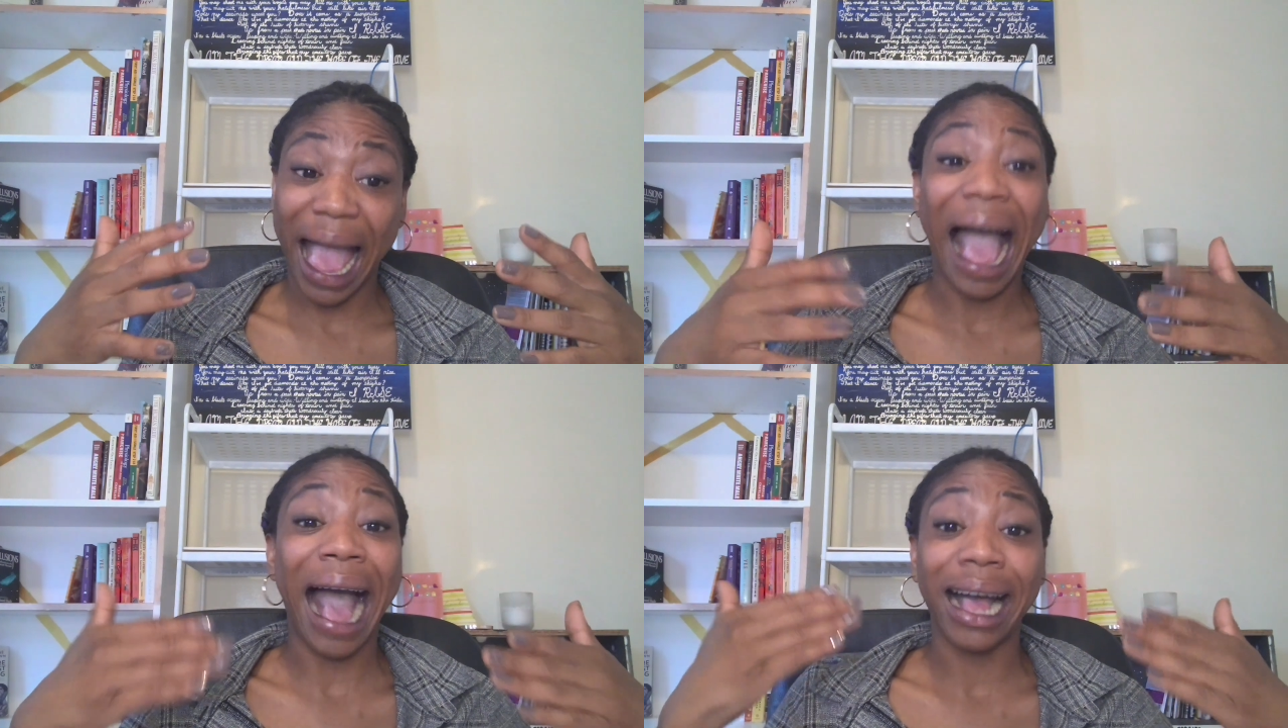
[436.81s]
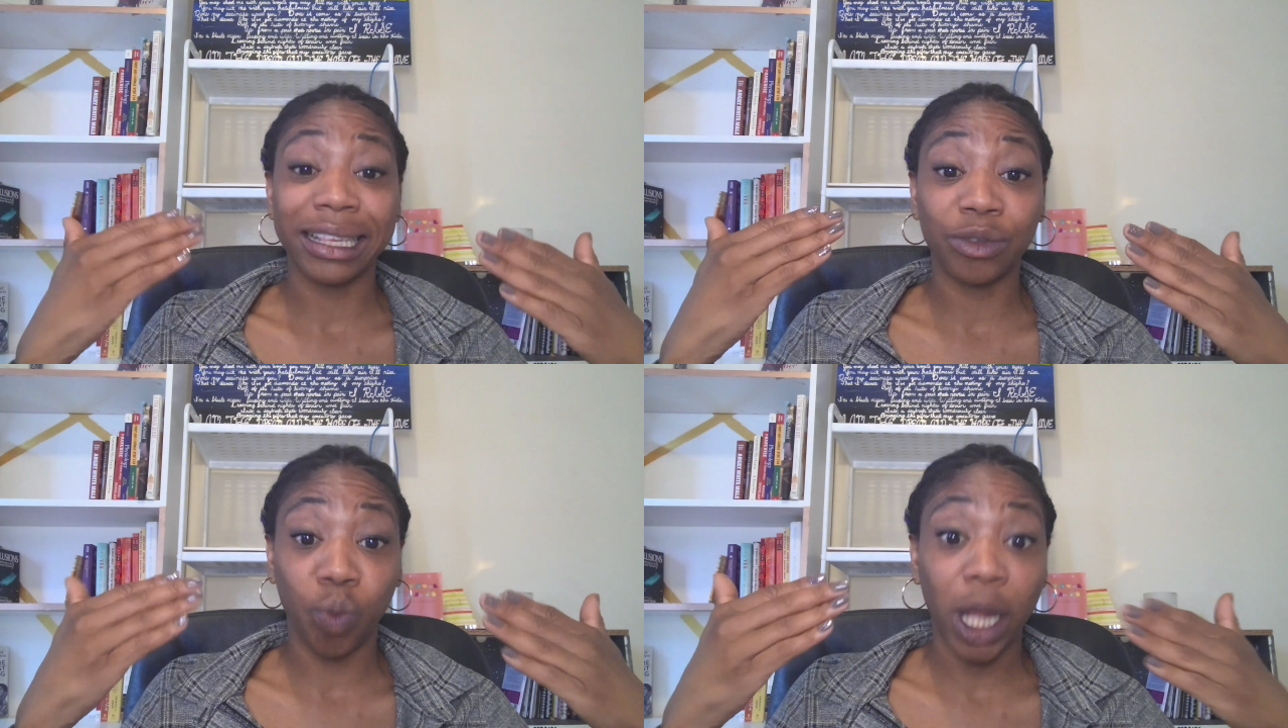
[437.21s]

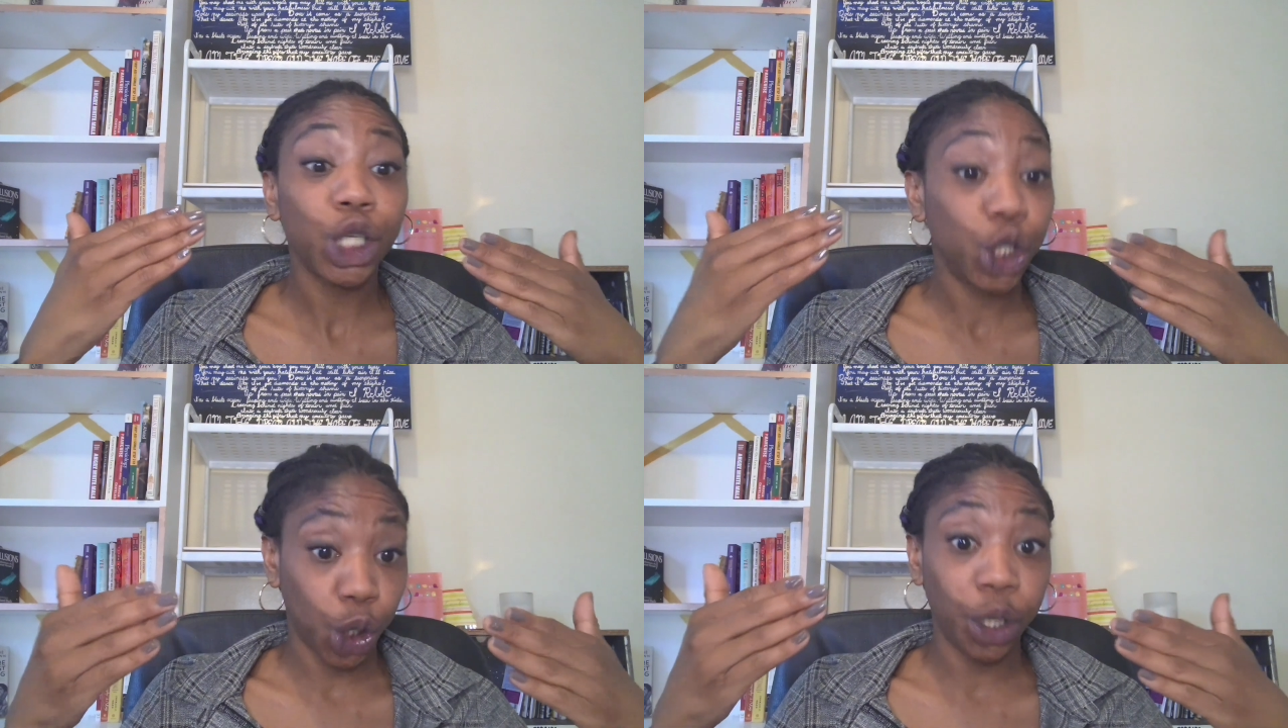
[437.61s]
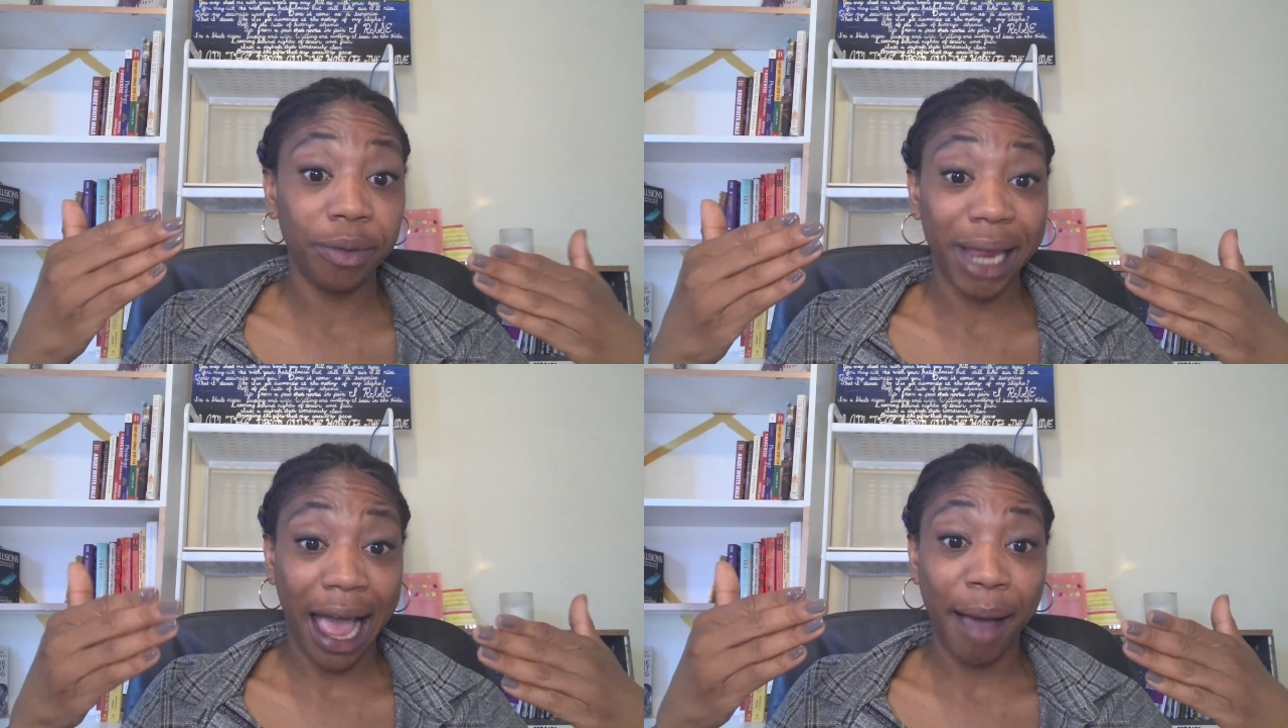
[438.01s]
as what should
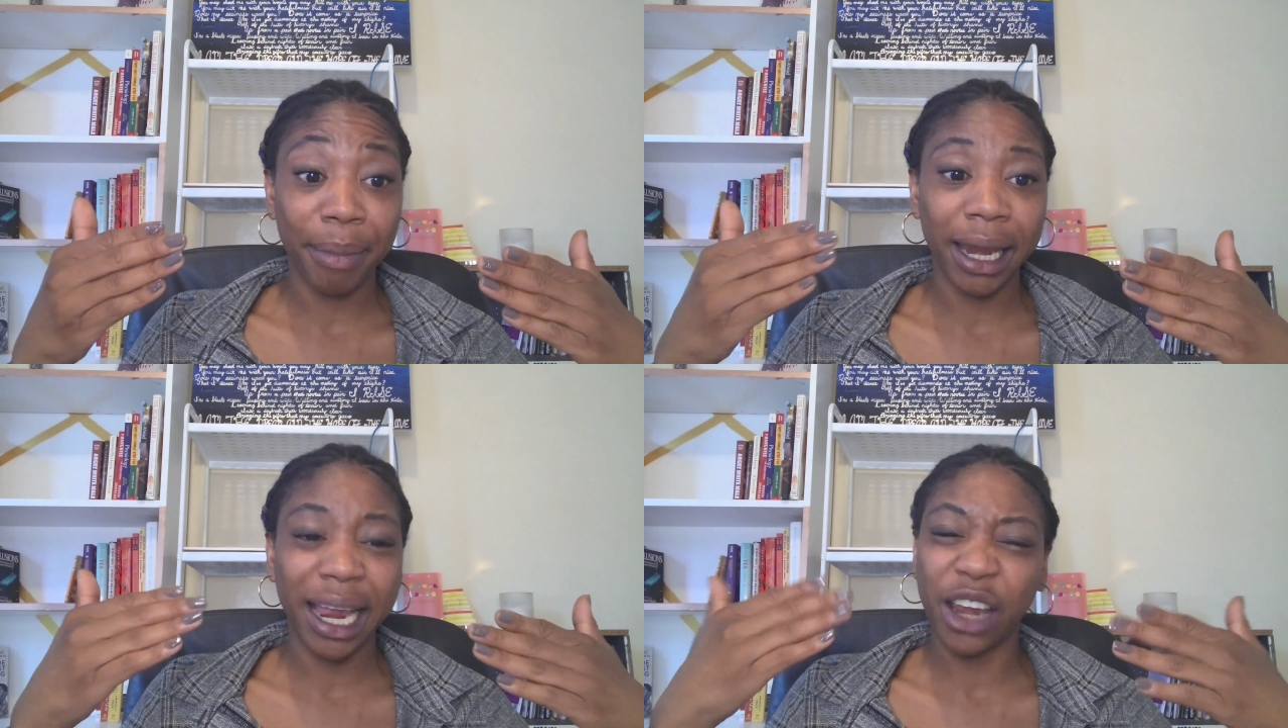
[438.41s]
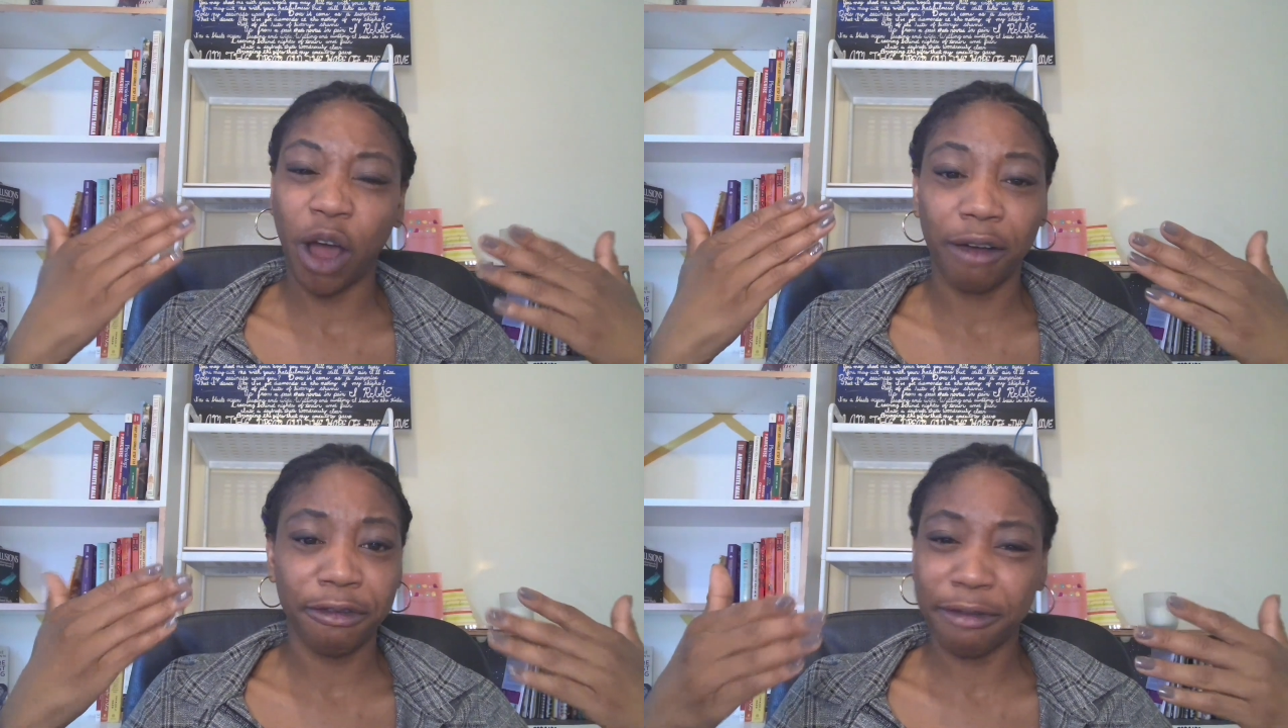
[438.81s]
be happening and
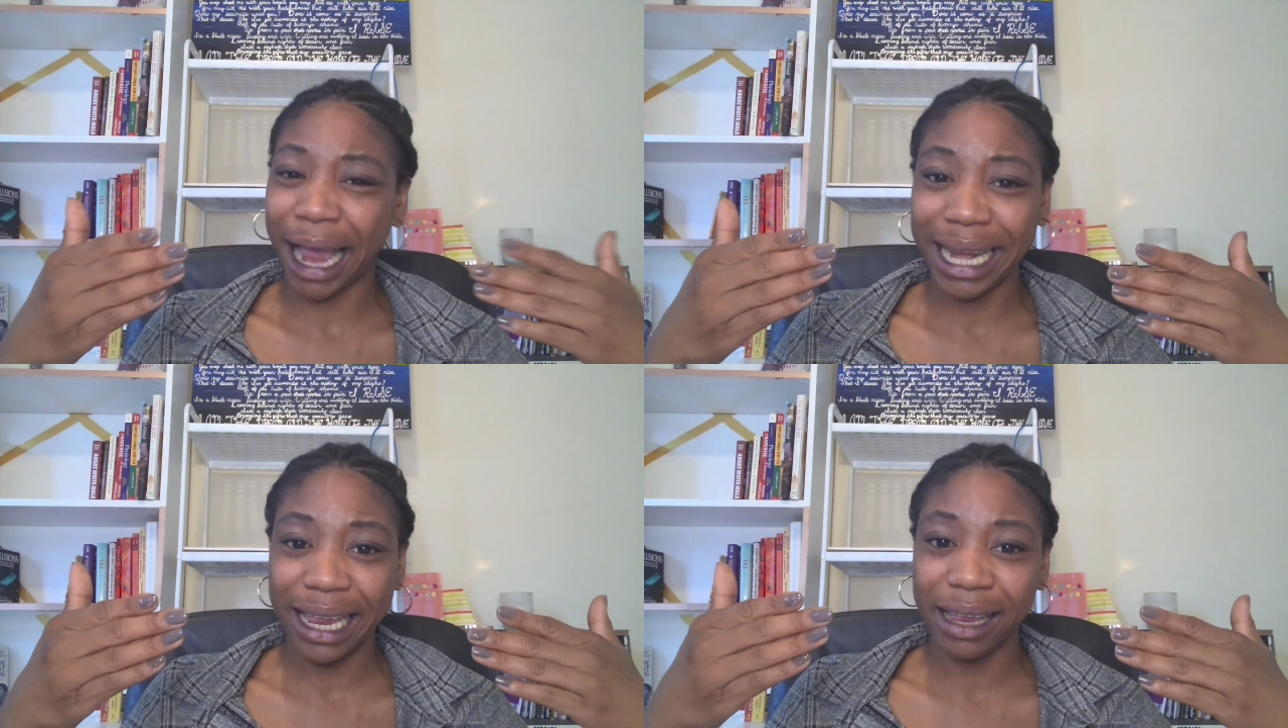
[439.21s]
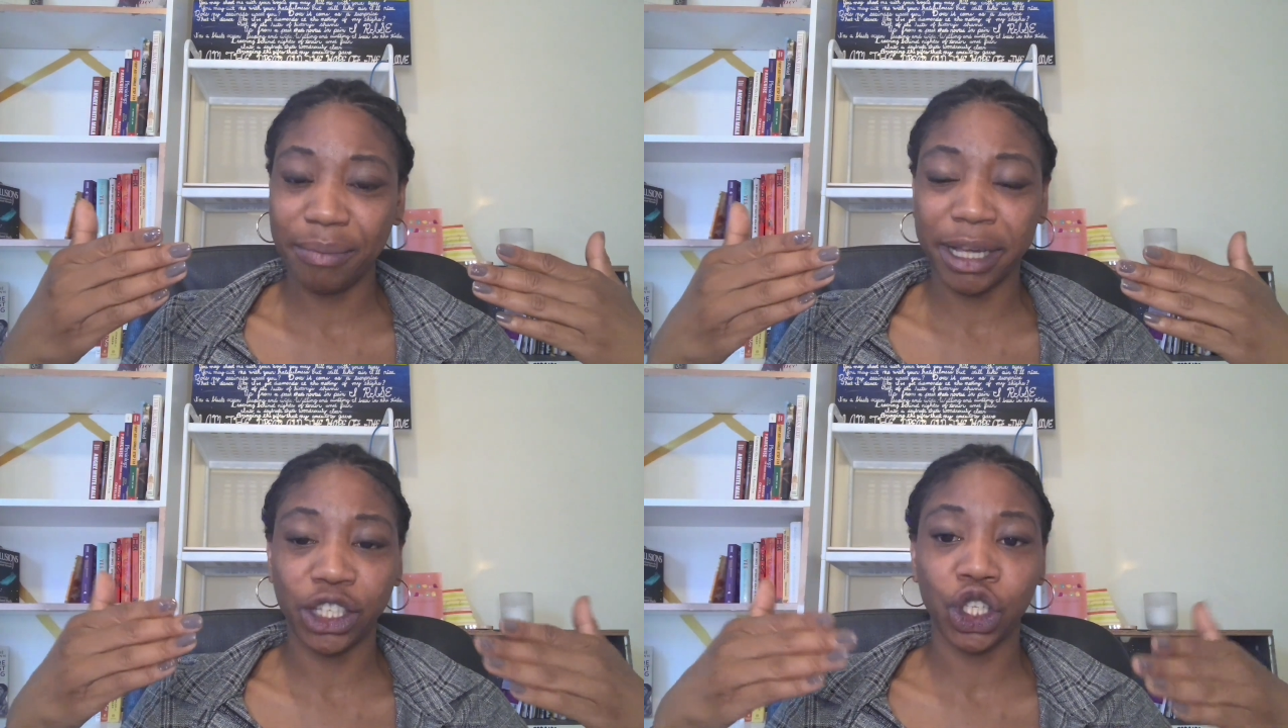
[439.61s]
not fight it,
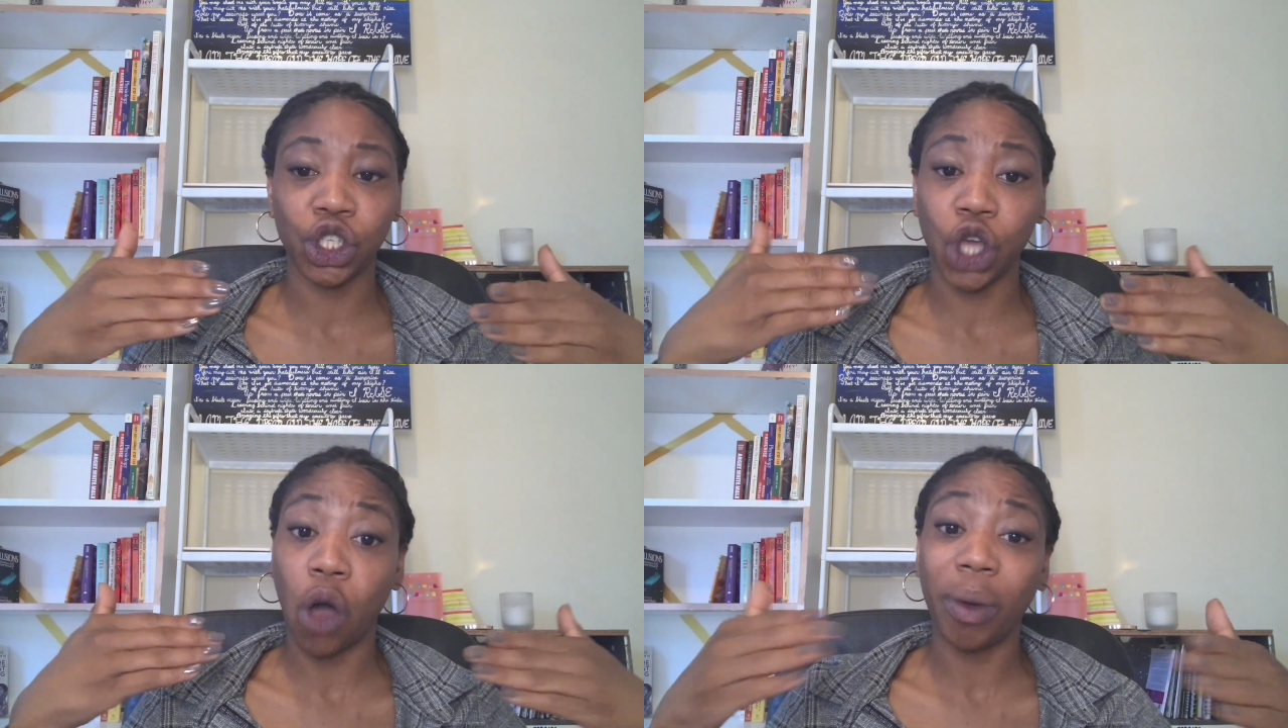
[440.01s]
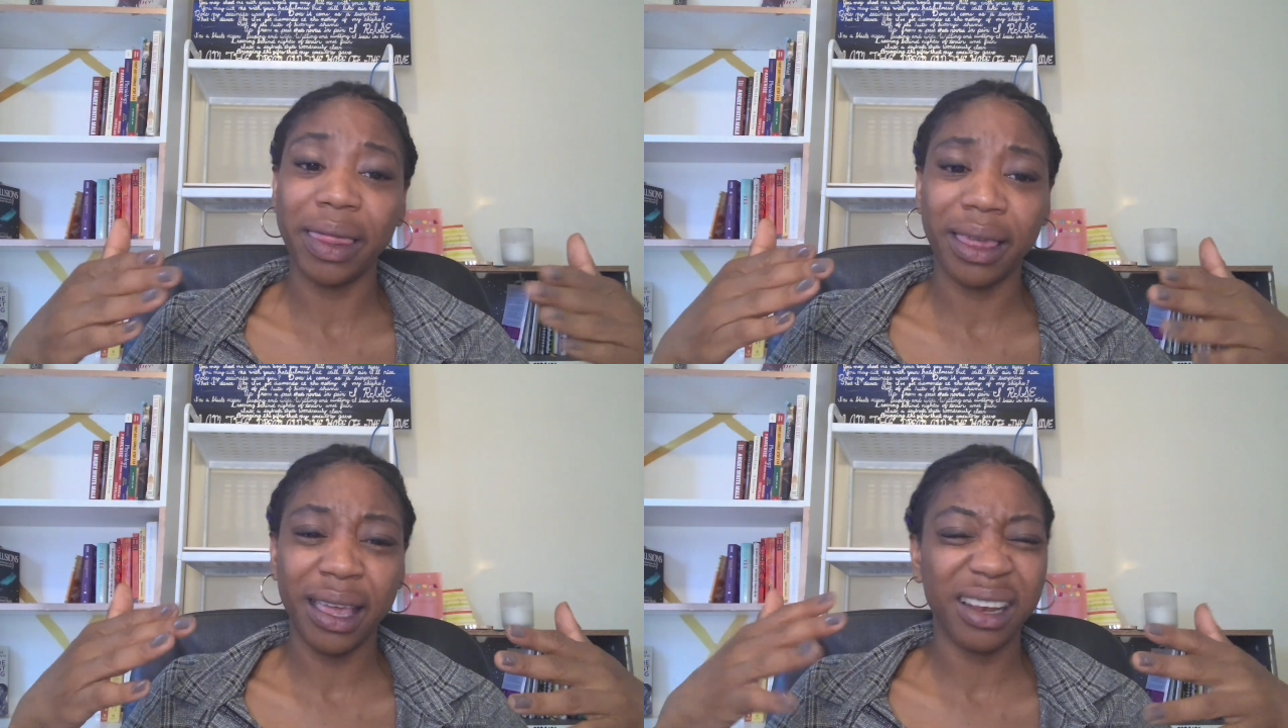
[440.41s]
but just go with it.